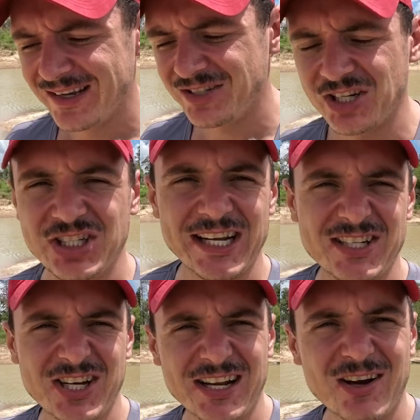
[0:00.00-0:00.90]

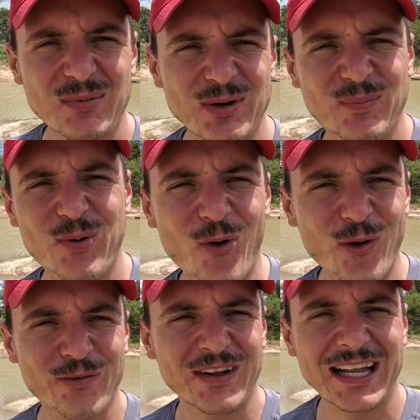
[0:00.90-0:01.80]
suggesting I'm a
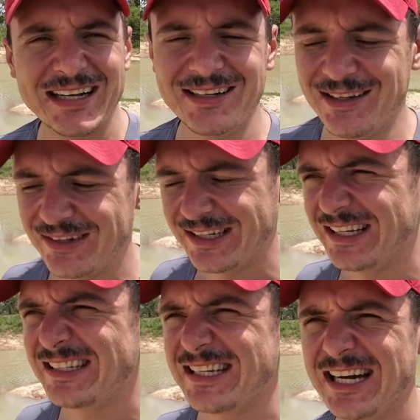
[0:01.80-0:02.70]
poor phalang living
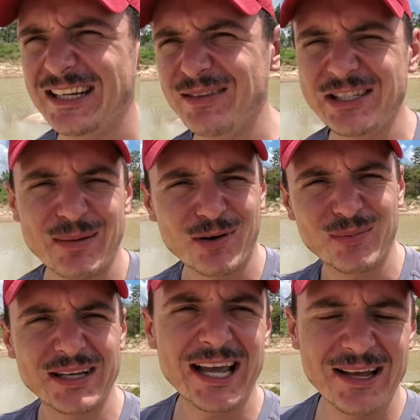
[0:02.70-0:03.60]
in Isaan, which I
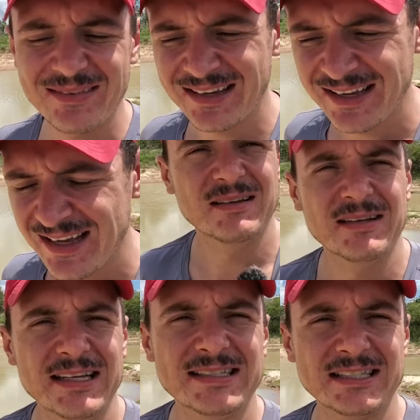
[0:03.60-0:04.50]
probably am.
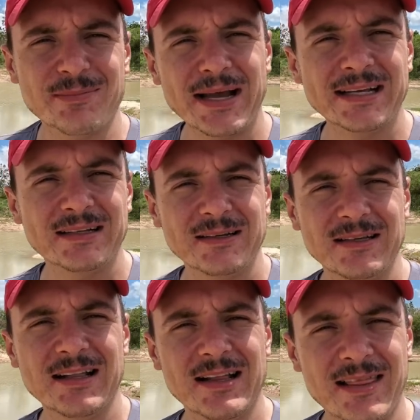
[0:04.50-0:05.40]
Is it to make
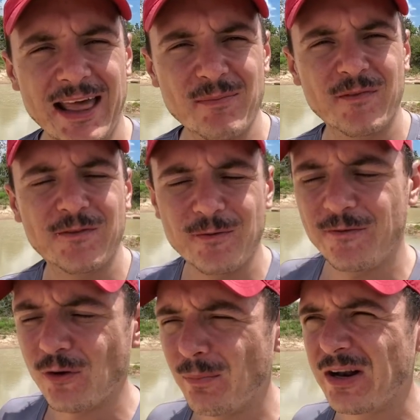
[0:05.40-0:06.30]
them
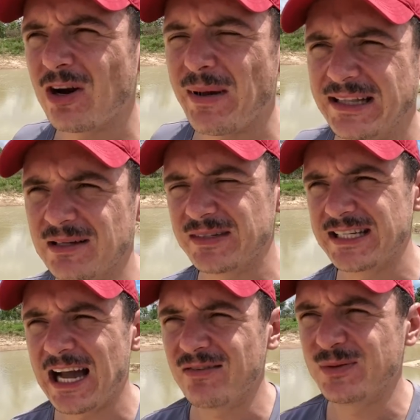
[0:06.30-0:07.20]
feel better about
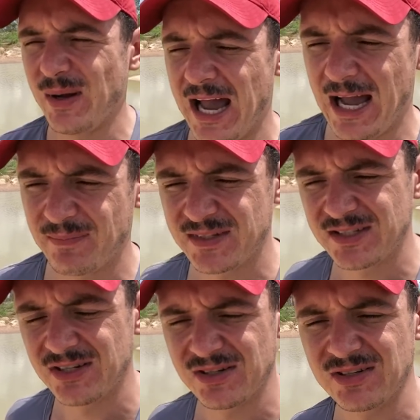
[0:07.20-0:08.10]
themselves, perhaps,
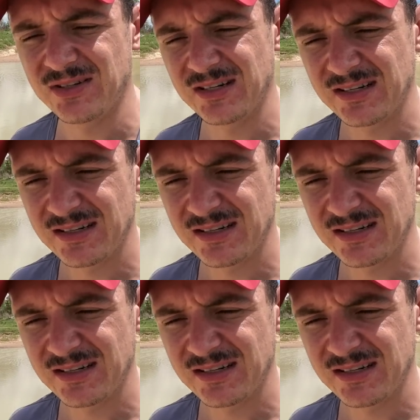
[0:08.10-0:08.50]
to